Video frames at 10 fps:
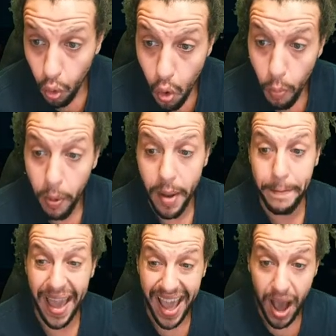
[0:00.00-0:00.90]
Oh, by
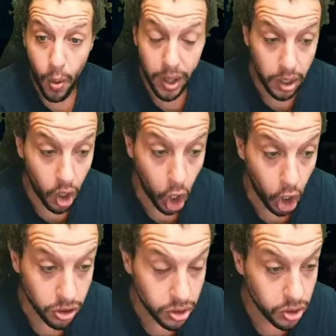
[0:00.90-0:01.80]
power
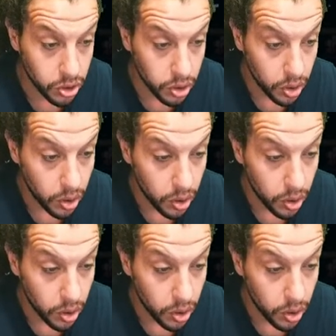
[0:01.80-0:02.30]
loss.